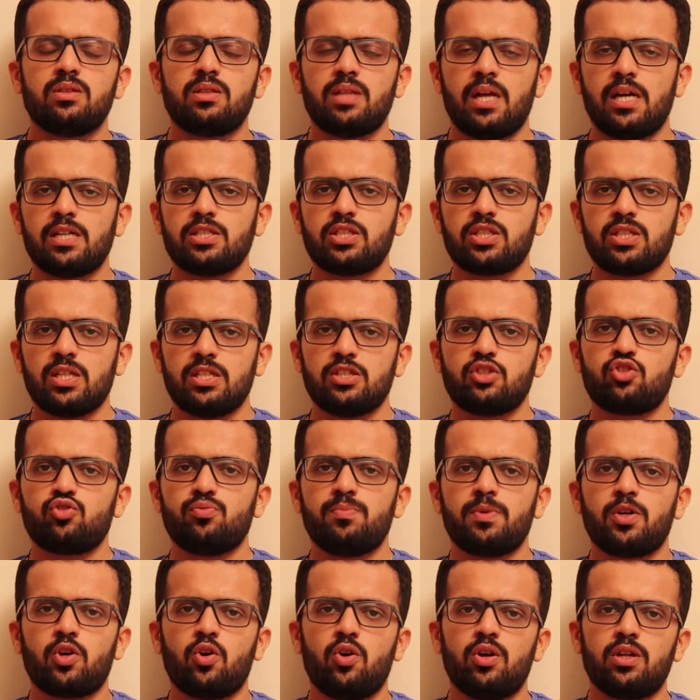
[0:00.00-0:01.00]
last chance
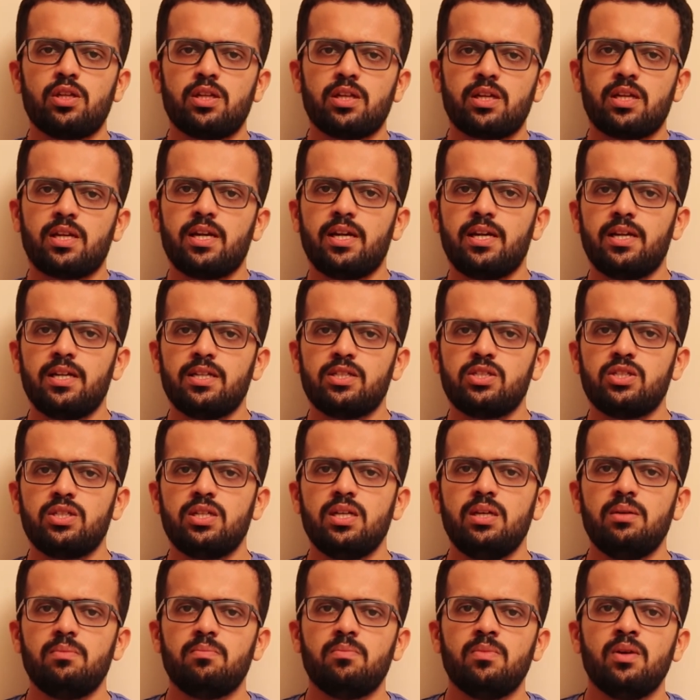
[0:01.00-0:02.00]
to be called the greatest
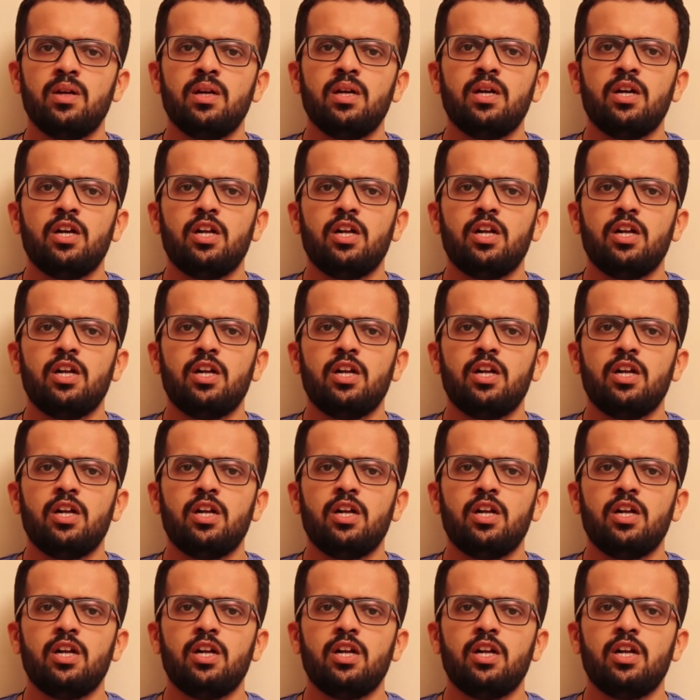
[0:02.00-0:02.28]
team,